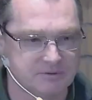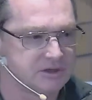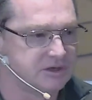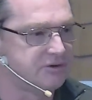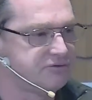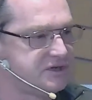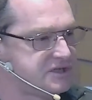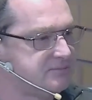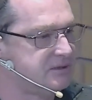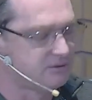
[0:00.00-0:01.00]
adopted the
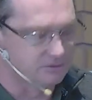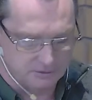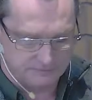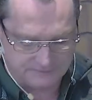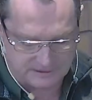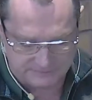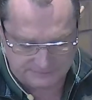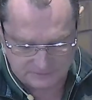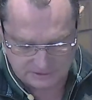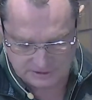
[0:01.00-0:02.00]
Old Testament law
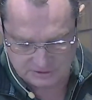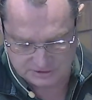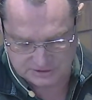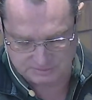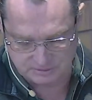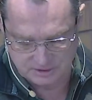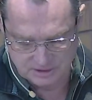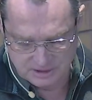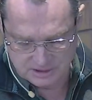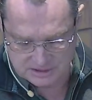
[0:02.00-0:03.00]
faithfully
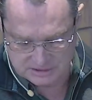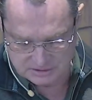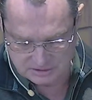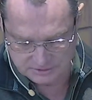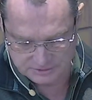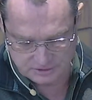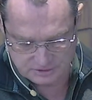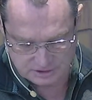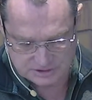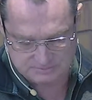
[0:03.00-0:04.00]
gospel is
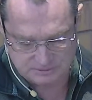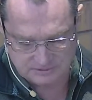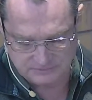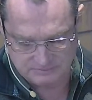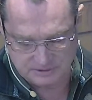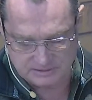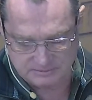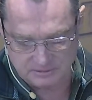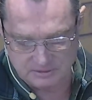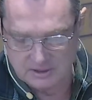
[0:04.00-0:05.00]
not the gospel of the
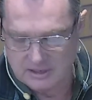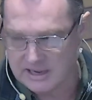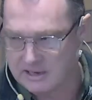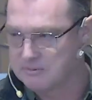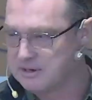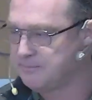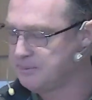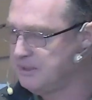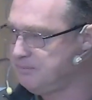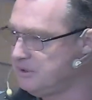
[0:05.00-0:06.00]
Bible. And
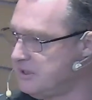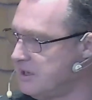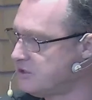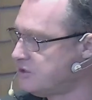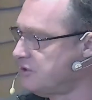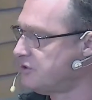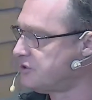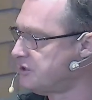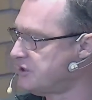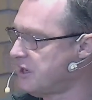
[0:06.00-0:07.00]
when people in our
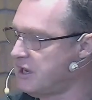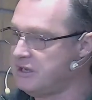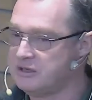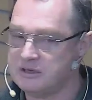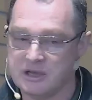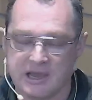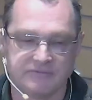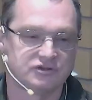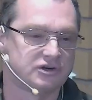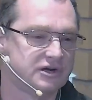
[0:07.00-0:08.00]
church today
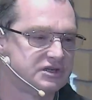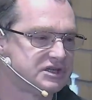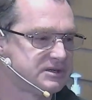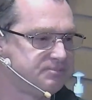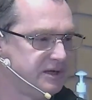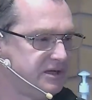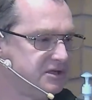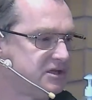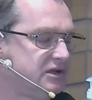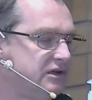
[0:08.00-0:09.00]
have tried to
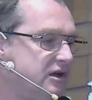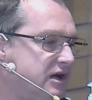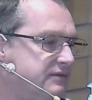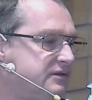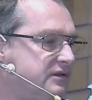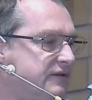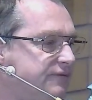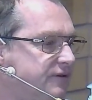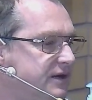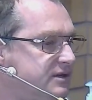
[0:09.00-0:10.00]
speak into the lives
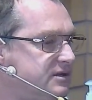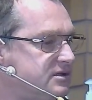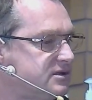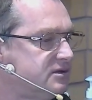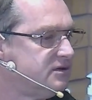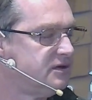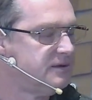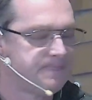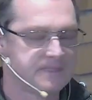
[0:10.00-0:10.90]
of their friends,